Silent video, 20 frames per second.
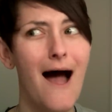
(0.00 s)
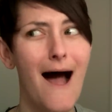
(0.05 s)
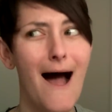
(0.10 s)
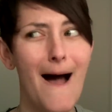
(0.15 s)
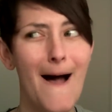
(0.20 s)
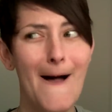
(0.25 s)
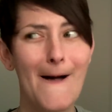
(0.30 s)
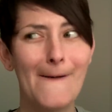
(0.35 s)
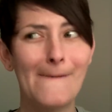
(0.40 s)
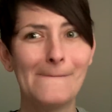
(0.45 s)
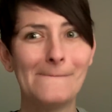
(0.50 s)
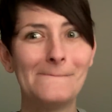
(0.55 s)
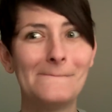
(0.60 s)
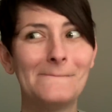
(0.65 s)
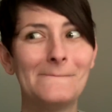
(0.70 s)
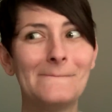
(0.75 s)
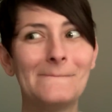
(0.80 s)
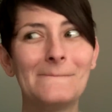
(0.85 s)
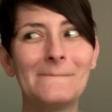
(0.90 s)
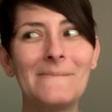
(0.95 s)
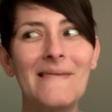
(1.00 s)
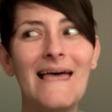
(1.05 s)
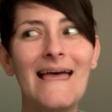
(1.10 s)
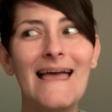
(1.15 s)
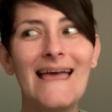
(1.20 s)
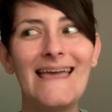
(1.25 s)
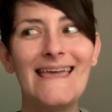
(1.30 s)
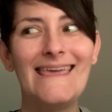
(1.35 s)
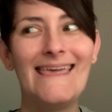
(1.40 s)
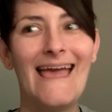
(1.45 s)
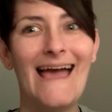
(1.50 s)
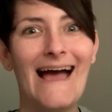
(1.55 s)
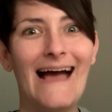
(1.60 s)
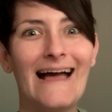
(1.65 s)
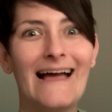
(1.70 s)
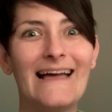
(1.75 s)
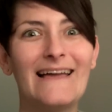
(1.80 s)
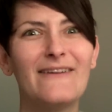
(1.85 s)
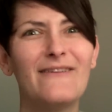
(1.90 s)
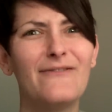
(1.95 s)
um
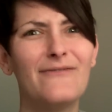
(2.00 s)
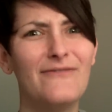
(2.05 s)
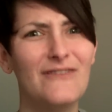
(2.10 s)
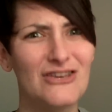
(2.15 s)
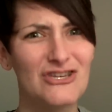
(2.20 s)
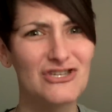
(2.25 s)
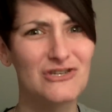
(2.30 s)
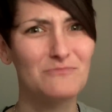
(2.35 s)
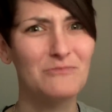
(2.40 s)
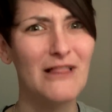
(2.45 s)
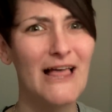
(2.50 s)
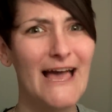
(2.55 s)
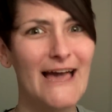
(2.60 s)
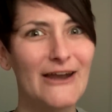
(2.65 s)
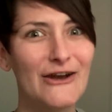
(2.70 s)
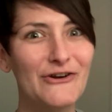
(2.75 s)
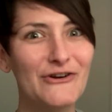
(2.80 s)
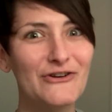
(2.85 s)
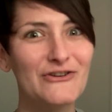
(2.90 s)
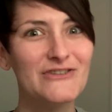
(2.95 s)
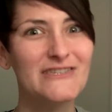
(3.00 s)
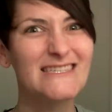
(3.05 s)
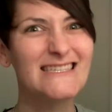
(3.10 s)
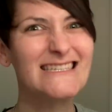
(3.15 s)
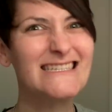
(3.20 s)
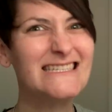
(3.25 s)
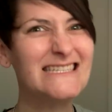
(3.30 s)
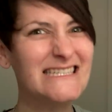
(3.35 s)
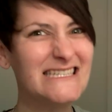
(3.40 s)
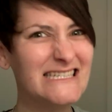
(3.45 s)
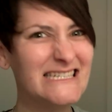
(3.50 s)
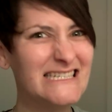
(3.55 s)
yeah, fish bladders.